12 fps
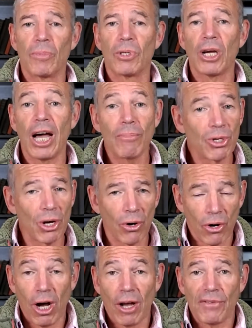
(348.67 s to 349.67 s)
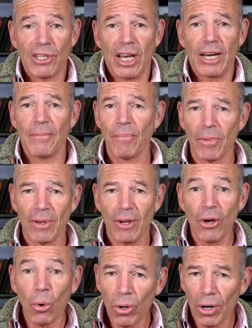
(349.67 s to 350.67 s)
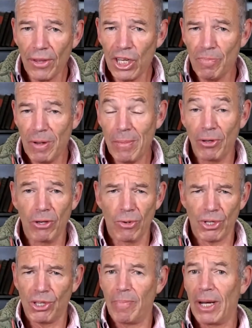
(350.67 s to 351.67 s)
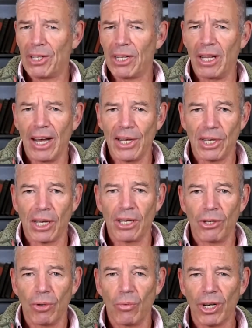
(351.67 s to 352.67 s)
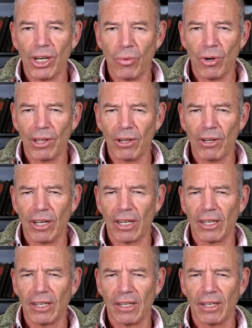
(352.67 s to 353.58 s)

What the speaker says: time zone offset, or are these people who are specializing in doing one-to-one learning?